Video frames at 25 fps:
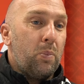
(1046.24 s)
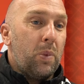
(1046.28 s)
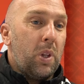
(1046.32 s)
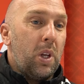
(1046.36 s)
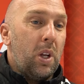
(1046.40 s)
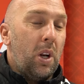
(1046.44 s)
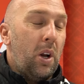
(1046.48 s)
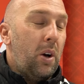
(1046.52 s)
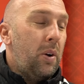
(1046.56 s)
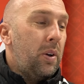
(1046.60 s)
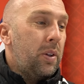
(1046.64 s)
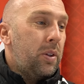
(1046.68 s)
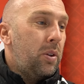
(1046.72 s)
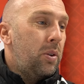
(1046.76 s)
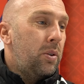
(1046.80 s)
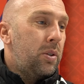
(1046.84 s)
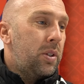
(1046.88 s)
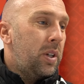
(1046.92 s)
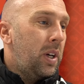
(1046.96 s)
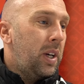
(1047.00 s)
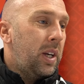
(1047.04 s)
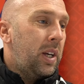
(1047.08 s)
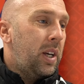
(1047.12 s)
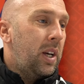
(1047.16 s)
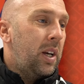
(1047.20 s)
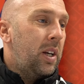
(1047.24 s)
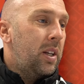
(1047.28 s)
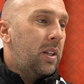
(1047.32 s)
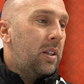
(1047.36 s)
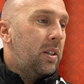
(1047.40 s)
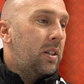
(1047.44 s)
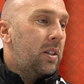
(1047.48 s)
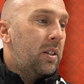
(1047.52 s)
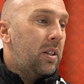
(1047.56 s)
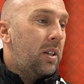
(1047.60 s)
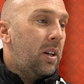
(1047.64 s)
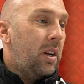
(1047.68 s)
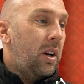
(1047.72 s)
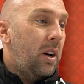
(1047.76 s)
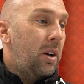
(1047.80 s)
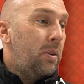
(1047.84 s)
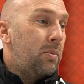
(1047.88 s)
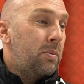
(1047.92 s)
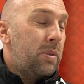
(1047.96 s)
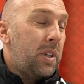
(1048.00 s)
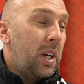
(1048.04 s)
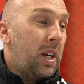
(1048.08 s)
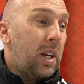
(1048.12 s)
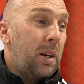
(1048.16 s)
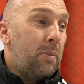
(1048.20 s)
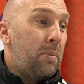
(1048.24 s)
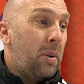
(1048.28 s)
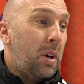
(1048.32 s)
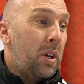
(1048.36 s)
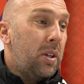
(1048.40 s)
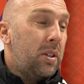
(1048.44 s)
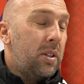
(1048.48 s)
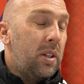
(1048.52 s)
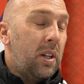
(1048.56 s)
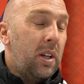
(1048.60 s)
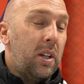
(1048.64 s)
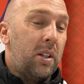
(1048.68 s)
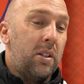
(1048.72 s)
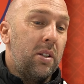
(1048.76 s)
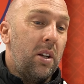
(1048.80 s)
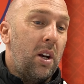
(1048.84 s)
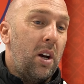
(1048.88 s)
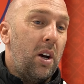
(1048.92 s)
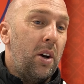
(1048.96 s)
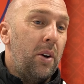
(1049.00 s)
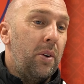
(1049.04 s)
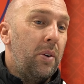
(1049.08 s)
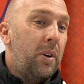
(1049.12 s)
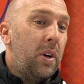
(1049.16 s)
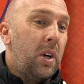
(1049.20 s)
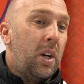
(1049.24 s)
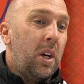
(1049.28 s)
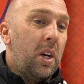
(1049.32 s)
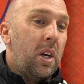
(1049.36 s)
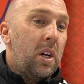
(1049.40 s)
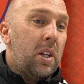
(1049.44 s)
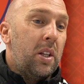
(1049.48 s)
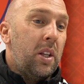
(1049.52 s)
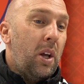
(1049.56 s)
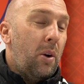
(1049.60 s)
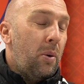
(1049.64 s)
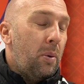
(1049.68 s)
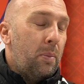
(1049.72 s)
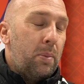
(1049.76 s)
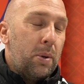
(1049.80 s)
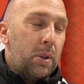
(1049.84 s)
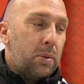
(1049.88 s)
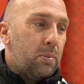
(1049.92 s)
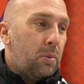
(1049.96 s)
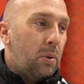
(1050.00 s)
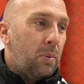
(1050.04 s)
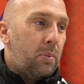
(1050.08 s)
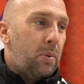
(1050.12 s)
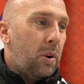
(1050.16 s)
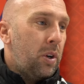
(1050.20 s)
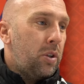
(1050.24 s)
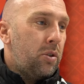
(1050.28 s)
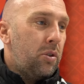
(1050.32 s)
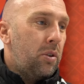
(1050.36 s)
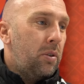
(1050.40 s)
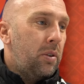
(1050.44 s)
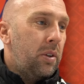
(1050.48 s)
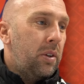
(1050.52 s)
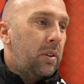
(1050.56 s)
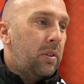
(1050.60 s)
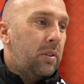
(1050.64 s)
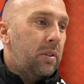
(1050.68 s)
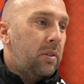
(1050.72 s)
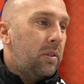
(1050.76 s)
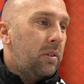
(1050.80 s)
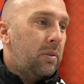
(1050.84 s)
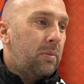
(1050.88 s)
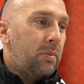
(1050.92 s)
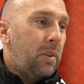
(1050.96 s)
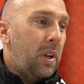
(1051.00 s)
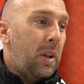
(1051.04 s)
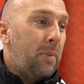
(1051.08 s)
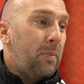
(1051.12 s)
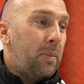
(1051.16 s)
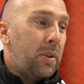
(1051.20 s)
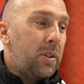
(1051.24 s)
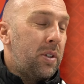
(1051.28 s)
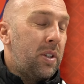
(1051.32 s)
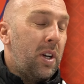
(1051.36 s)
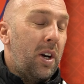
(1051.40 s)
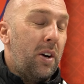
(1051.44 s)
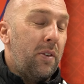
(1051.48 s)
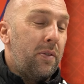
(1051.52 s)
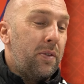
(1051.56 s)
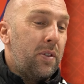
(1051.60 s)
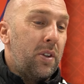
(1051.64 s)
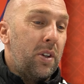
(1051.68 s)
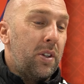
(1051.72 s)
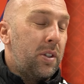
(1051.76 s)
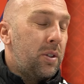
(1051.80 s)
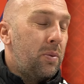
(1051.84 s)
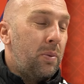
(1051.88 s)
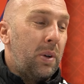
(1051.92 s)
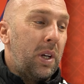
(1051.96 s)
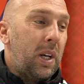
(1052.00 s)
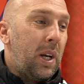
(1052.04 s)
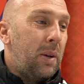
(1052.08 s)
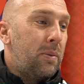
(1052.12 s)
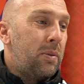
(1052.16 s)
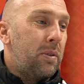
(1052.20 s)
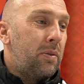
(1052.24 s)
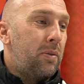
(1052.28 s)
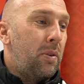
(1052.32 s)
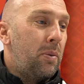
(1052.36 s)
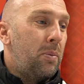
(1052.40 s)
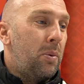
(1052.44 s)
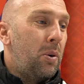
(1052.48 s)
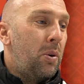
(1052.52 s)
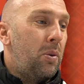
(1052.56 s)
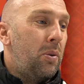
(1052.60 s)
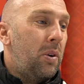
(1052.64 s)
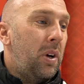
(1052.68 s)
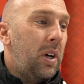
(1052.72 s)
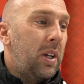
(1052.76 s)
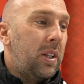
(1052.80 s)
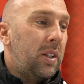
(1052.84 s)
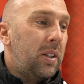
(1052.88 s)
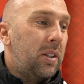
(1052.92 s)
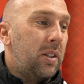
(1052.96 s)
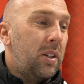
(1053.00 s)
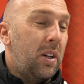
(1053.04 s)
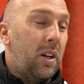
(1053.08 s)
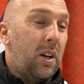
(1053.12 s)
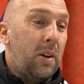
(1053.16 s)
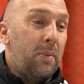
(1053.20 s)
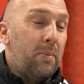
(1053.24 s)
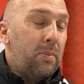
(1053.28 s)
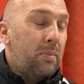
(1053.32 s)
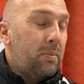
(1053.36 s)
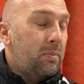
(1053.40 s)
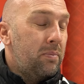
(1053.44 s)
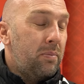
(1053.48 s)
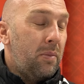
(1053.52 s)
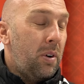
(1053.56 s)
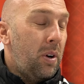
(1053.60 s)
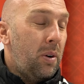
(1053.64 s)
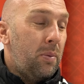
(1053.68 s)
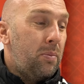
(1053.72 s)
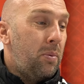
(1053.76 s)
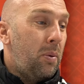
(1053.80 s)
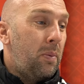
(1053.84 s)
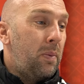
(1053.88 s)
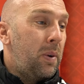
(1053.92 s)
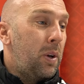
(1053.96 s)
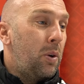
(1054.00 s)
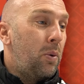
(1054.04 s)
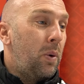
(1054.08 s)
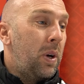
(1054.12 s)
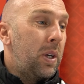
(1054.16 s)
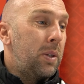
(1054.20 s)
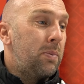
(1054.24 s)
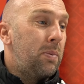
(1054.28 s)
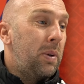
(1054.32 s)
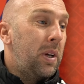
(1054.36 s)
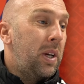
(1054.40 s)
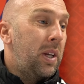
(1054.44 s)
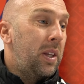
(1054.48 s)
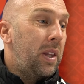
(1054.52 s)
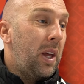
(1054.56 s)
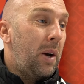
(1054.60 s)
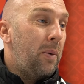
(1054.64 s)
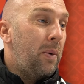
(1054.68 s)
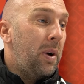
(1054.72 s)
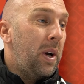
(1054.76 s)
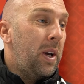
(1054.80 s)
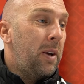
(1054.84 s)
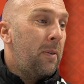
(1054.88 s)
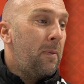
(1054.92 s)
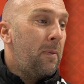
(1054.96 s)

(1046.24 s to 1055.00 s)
you know, I do take it home, take it personally. So no one puts more pressure on than myself to win games of football, and I'll probably always be that way.